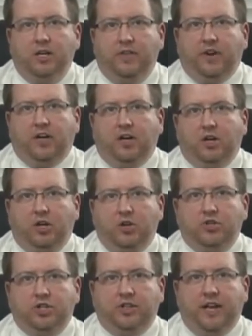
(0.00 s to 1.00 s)
The
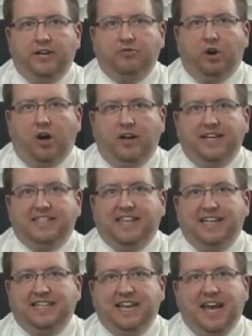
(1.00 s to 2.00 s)
conclusion they draw is
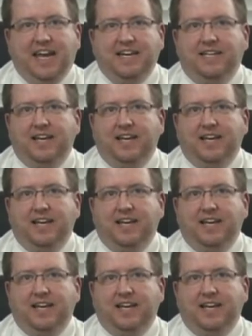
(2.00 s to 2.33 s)
that day